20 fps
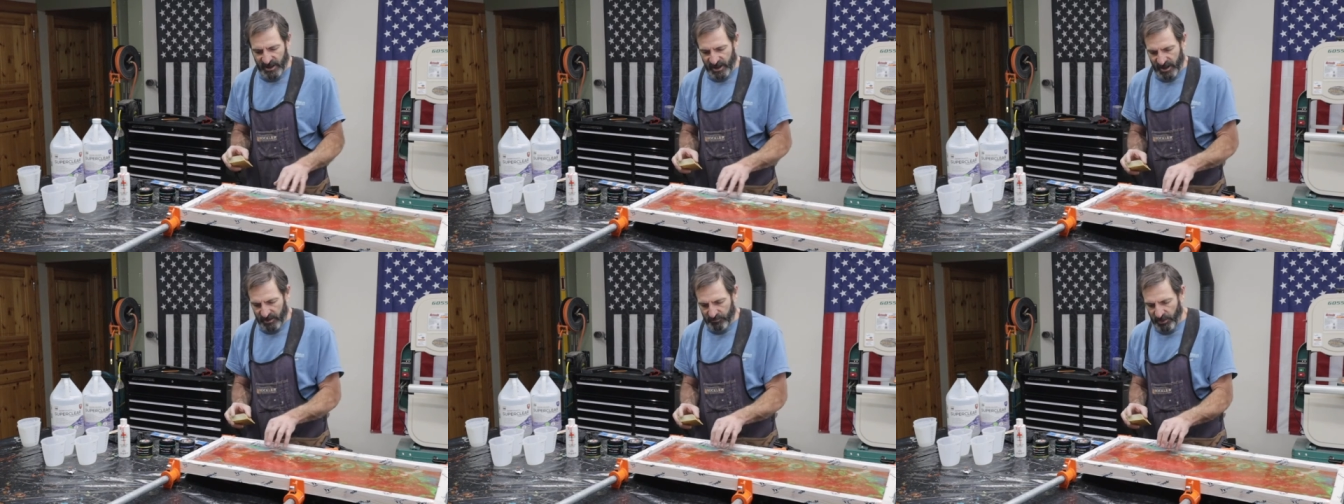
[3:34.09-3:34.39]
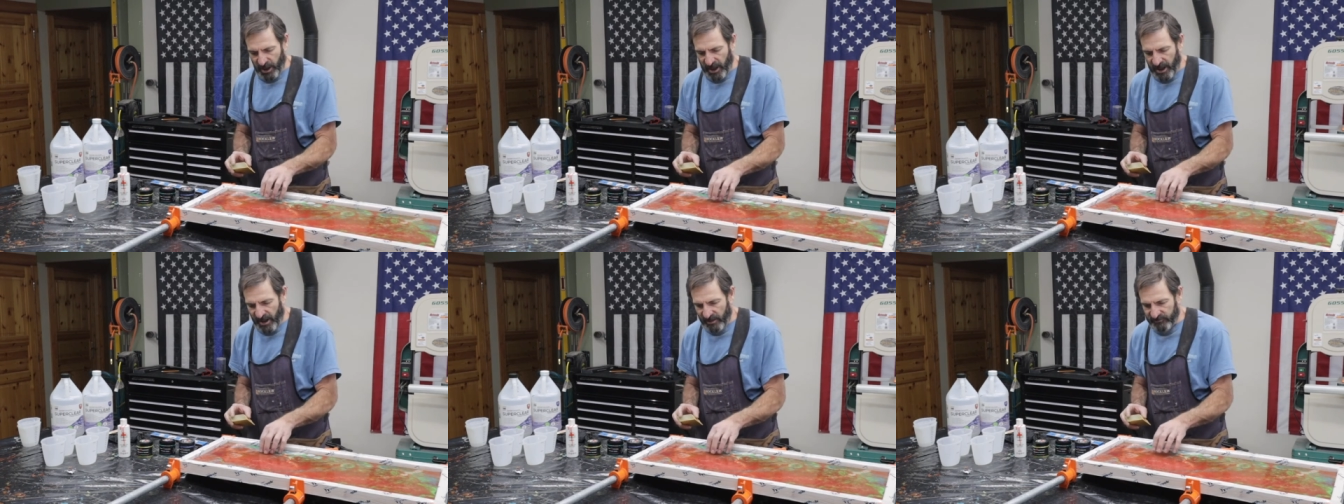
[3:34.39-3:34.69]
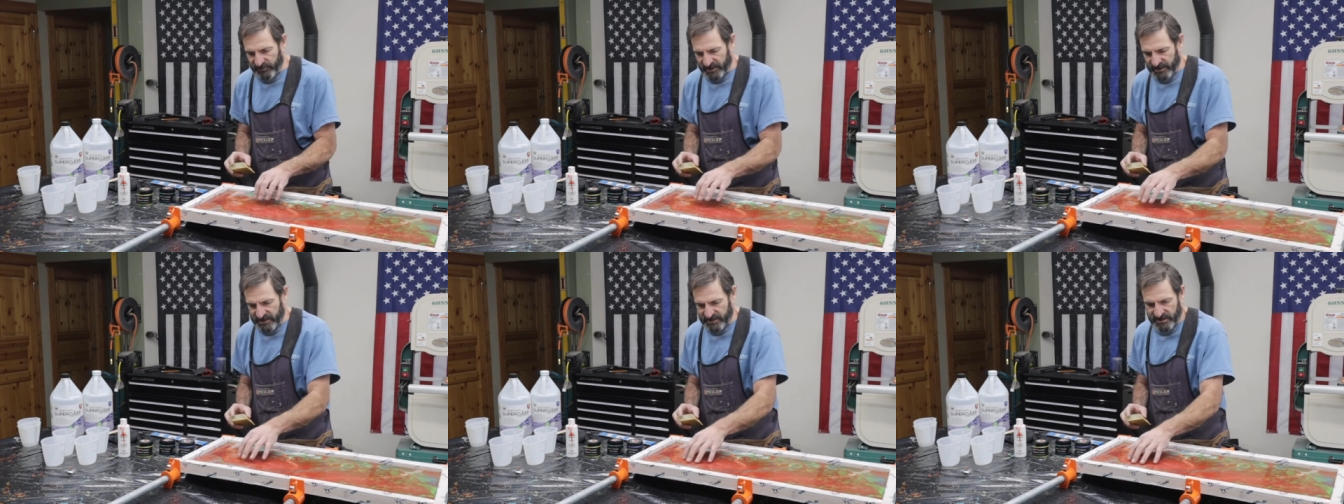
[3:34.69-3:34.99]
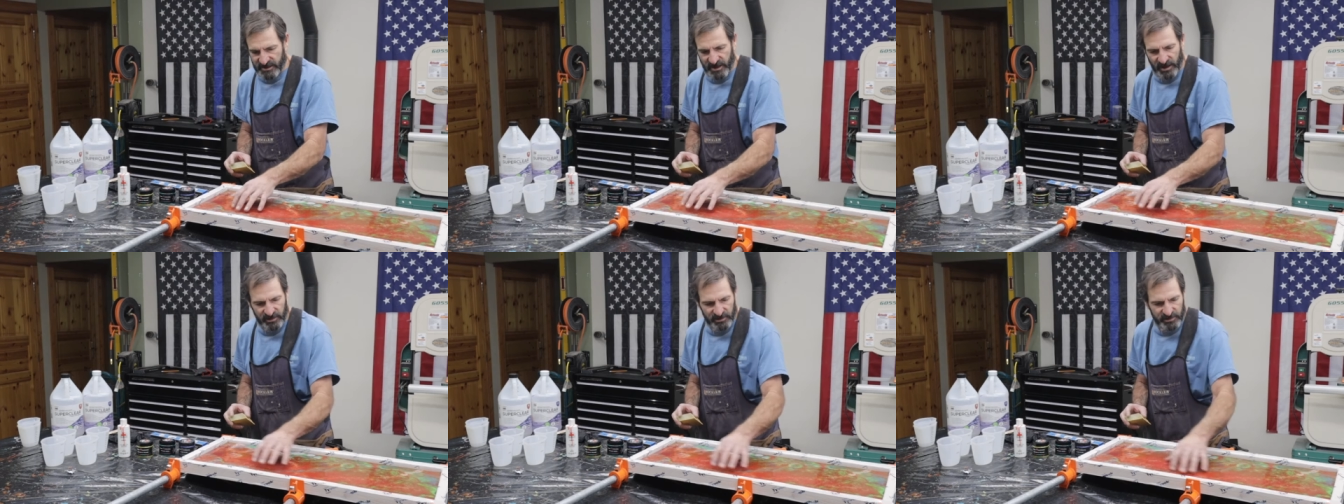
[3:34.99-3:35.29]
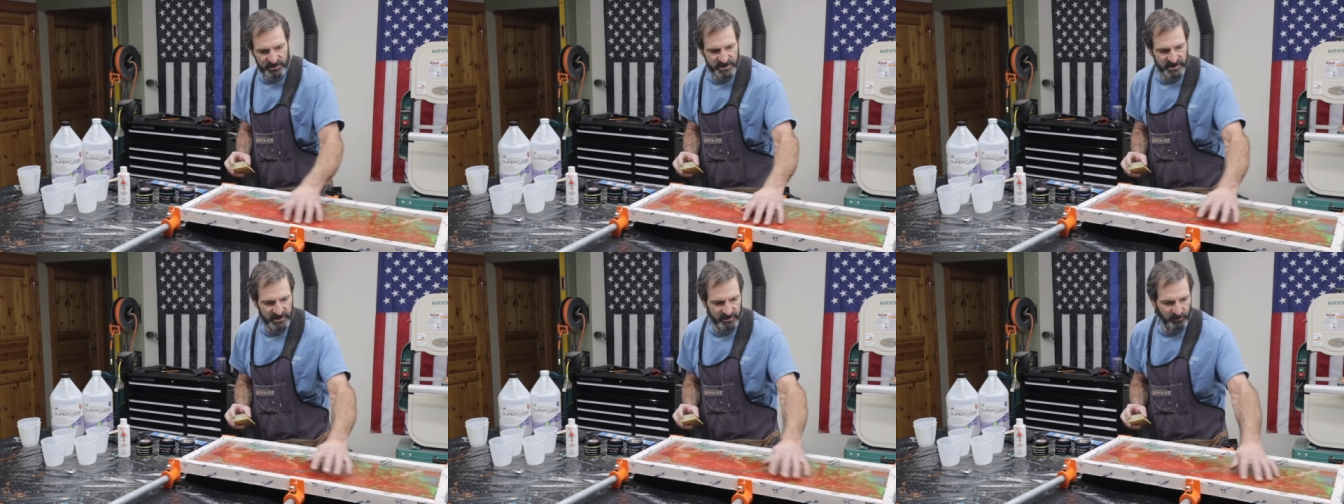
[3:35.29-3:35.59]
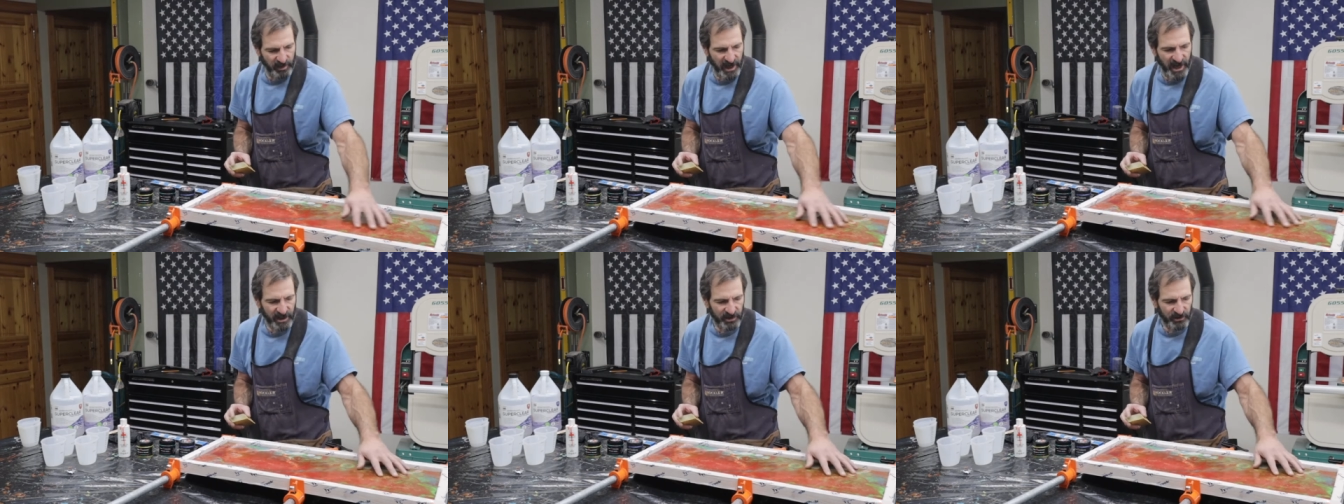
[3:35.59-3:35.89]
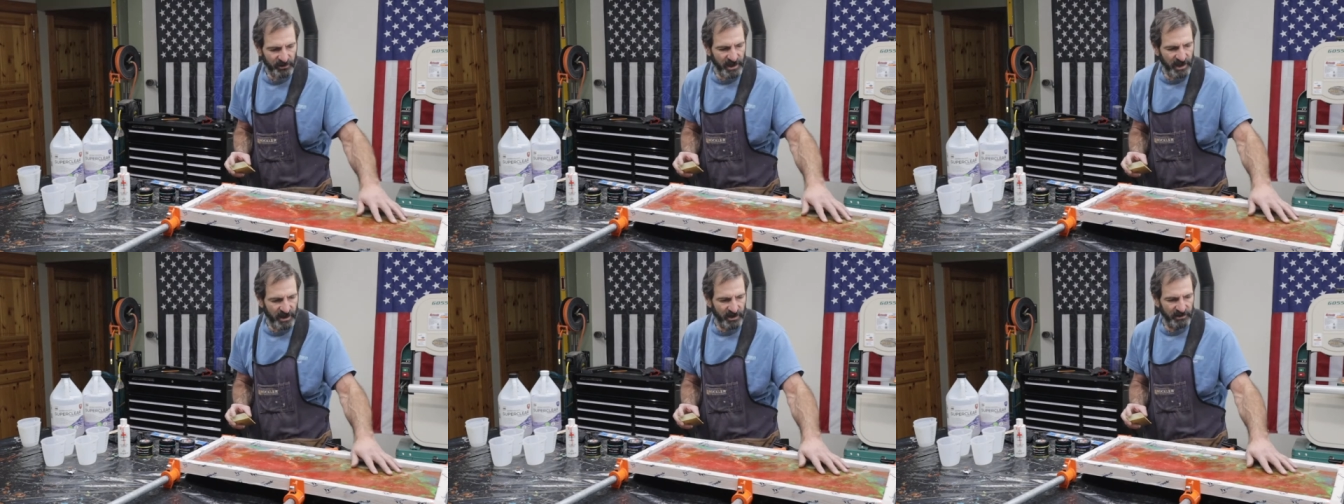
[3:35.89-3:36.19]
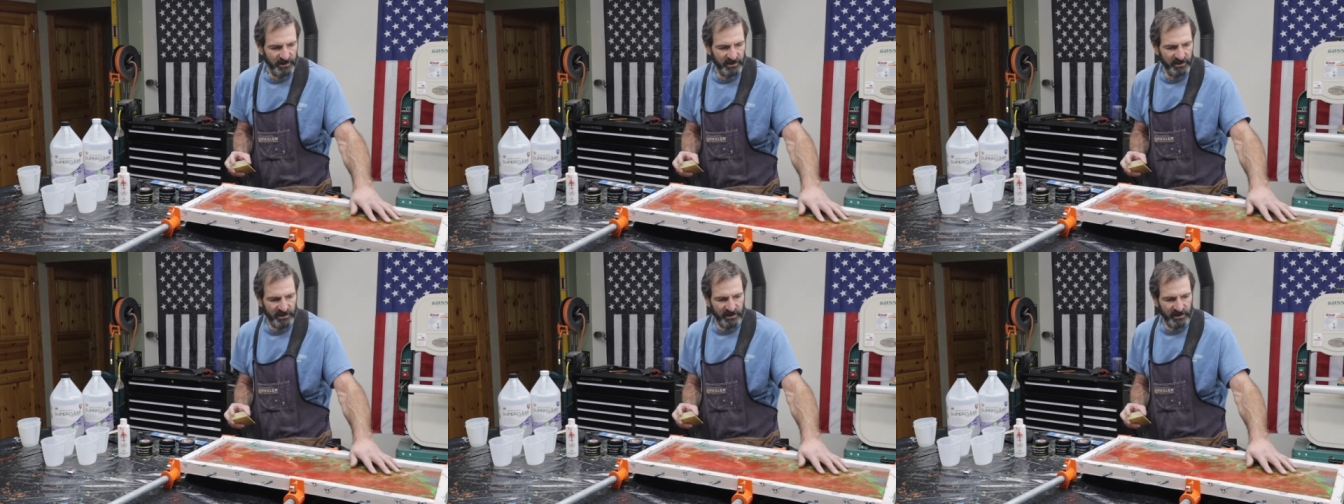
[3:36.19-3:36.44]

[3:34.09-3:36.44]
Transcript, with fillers: And by having these colors in the background